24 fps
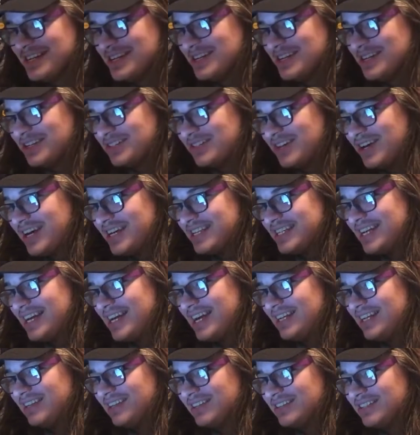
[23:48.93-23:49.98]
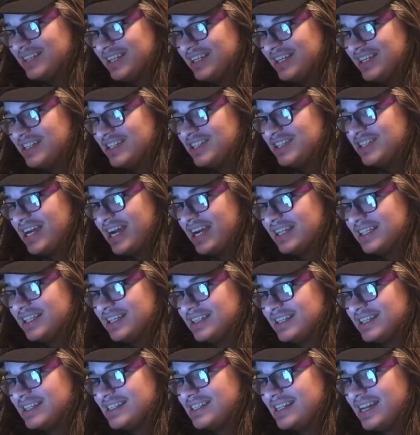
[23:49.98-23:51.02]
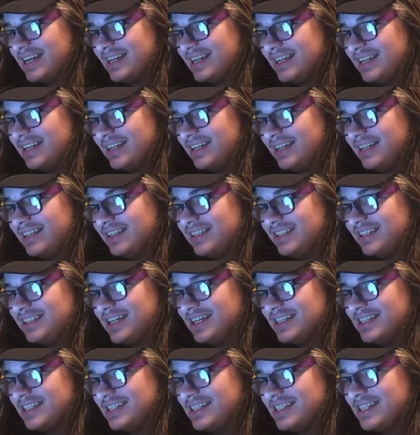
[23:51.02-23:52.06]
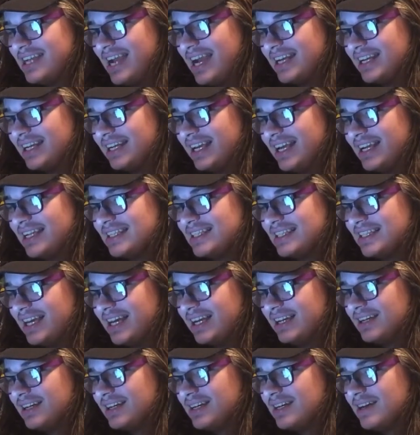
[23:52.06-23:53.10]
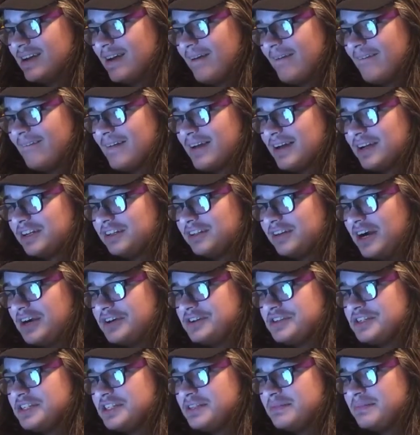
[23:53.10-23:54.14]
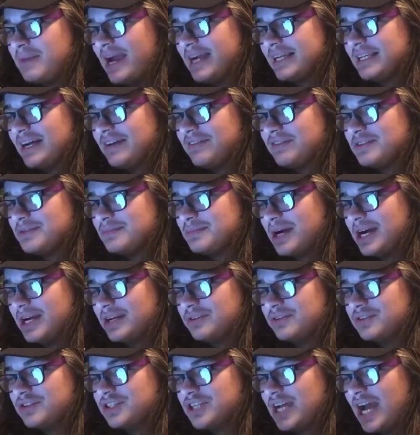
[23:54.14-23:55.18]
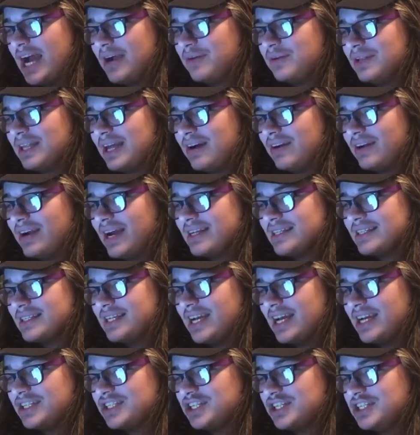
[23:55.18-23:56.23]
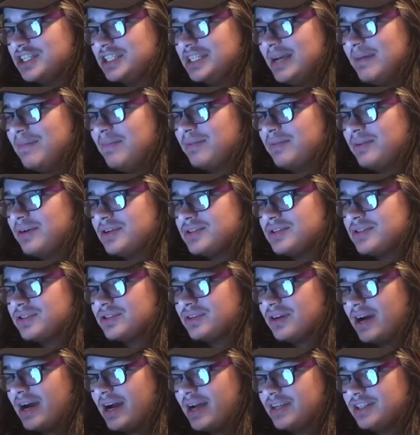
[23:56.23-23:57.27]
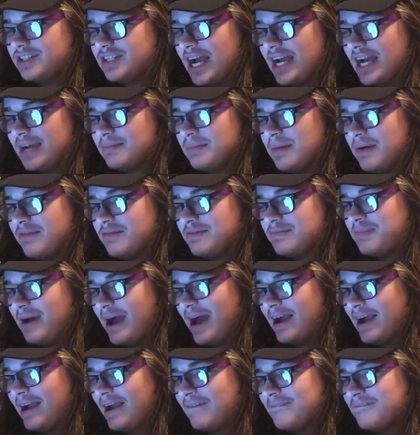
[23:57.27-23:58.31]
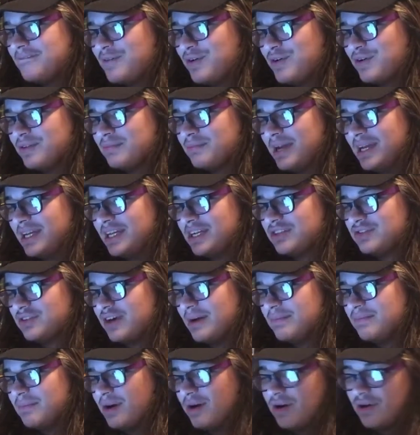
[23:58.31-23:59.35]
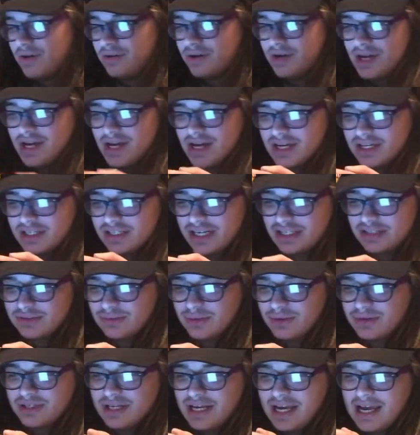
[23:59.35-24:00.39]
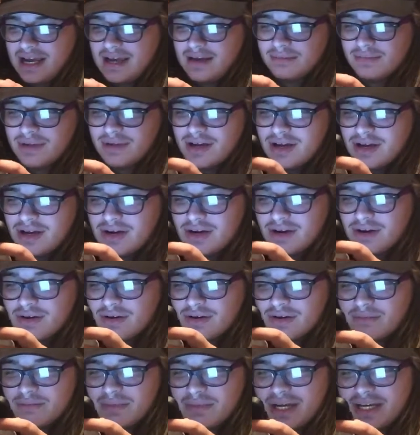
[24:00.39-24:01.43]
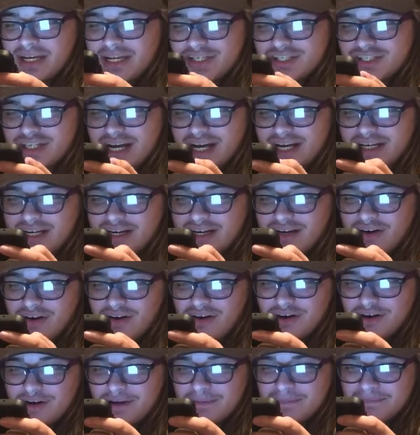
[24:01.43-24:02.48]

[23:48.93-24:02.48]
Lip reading: Cry's head looks like this. Jack doesn't stand against it. Cry was smacked out of his mind, and Jack, without hesitation, deep throats Cry. Jack moves back and forth, making Cry moan Jack's name, making Jack get harder.